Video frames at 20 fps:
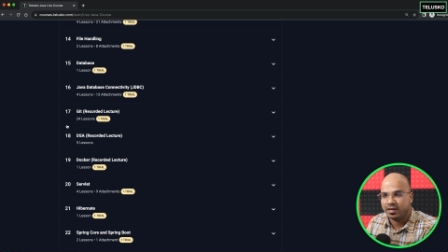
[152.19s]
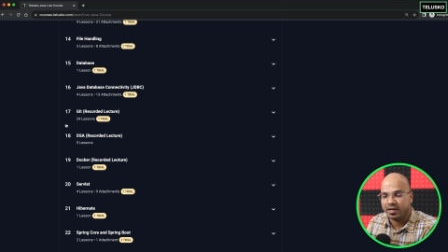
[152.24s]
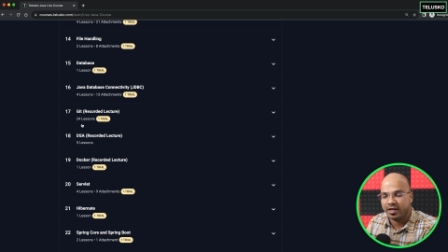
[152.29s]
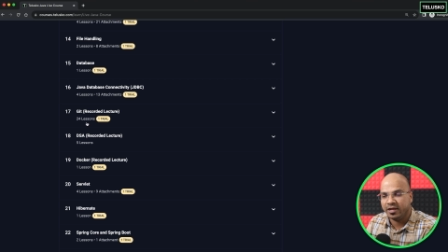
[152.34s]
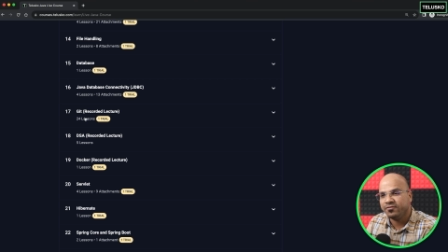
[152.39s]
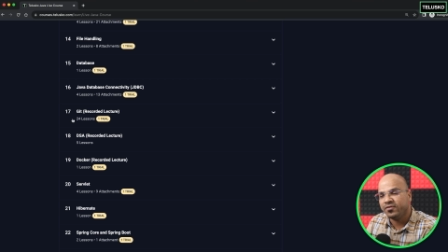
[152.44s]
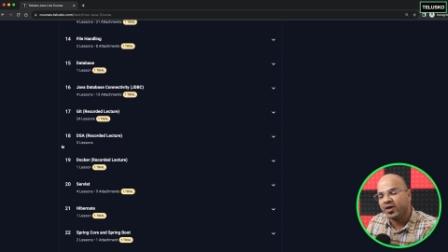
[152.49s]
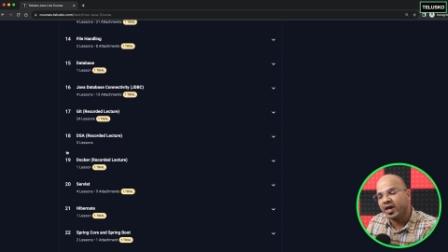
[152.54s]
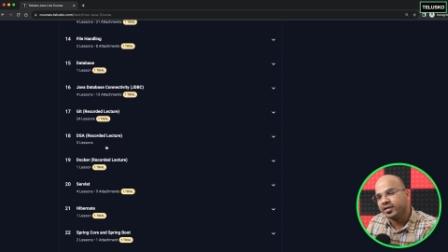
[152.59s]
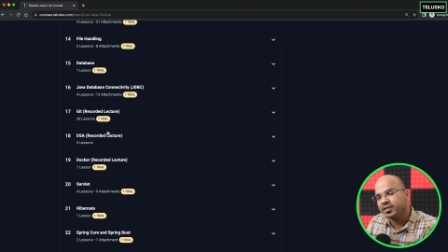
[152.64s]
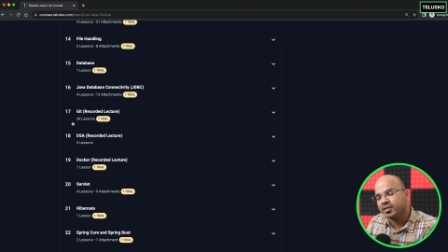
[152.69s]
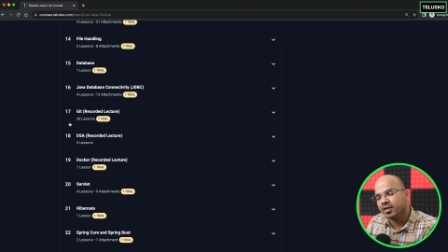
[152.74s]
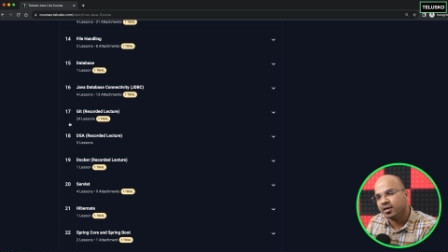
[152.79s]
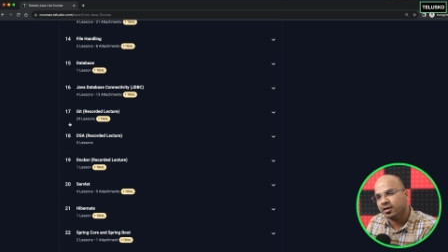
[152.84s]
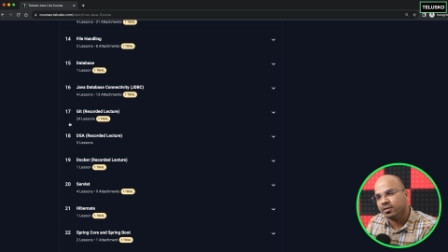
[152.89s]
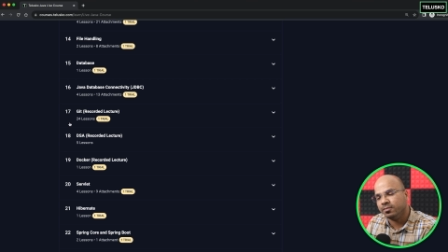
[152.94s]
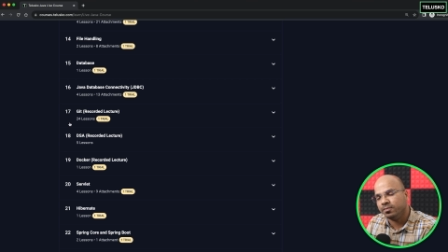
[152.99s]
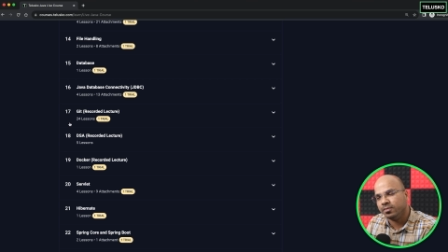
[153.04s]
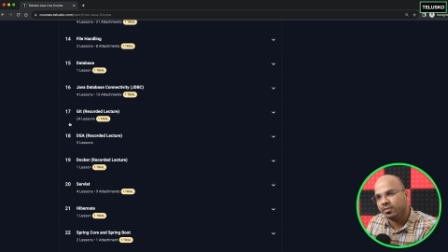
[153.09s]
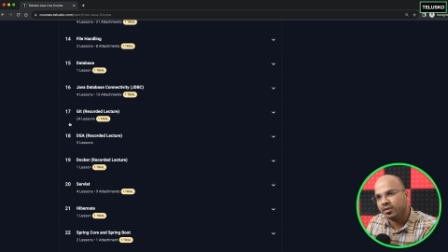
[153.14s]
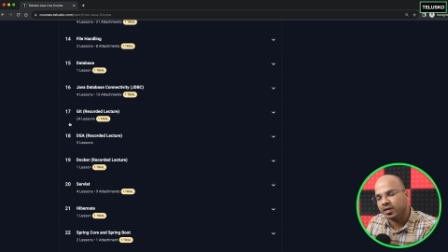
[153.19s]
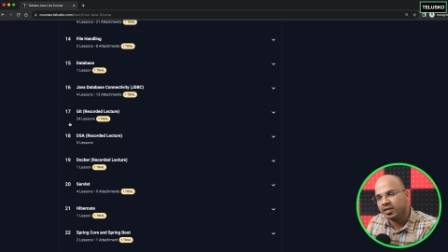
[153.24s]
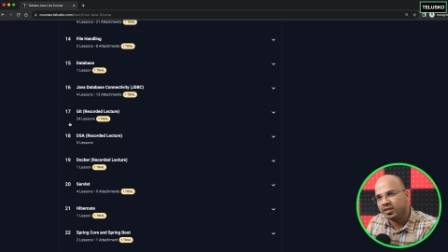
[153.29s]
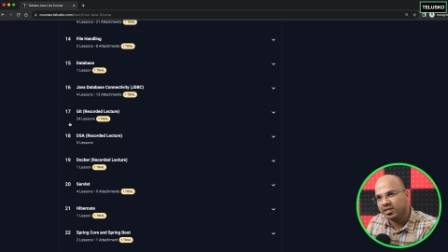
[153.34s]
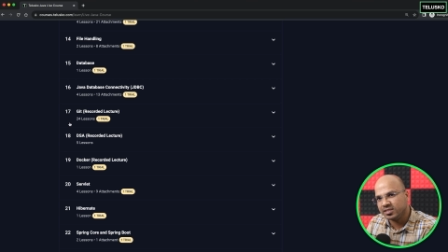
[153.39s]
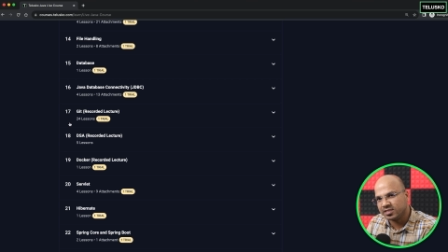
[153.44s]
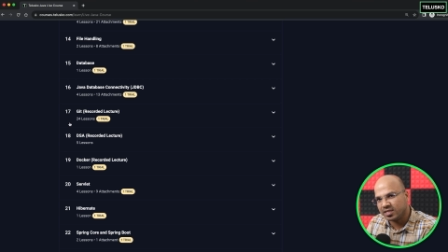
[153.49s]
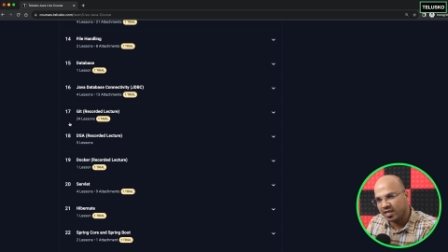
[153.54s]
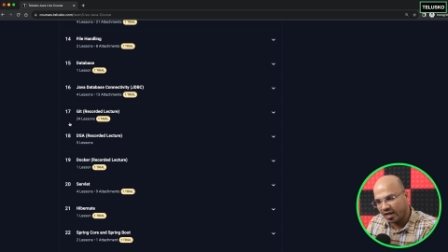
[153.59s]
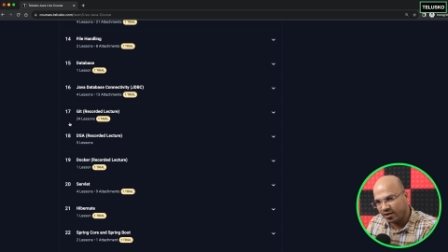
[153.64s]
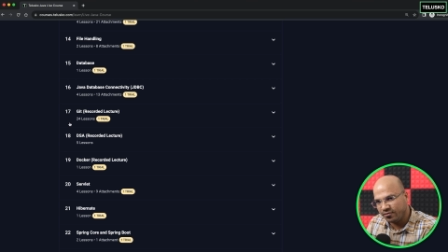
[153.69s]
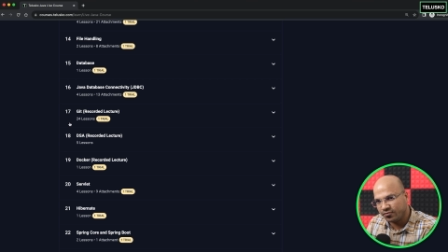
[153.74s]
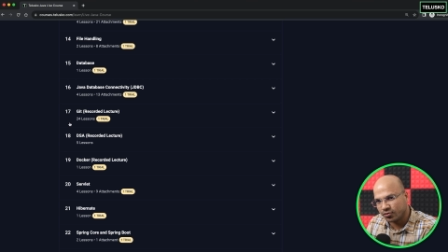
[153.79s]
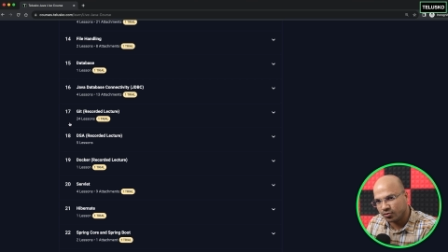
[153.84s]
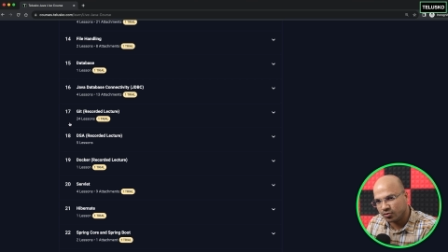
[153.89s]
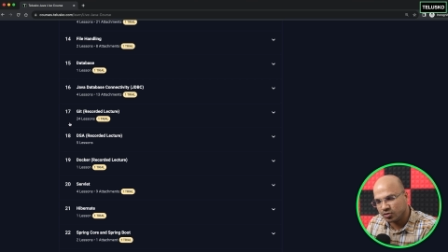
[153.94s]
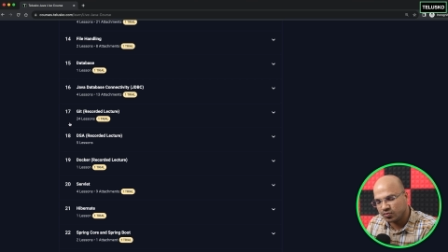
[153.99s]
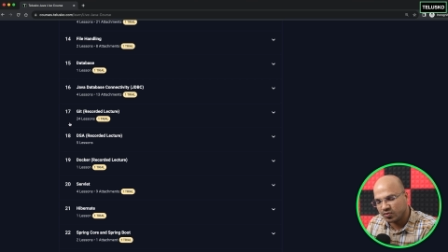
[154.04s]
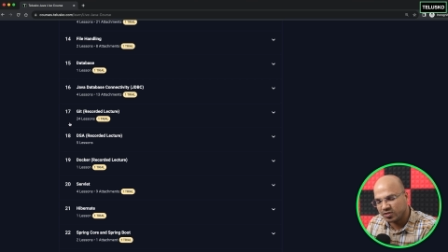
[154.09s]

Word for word: In fact, uh, in this live course,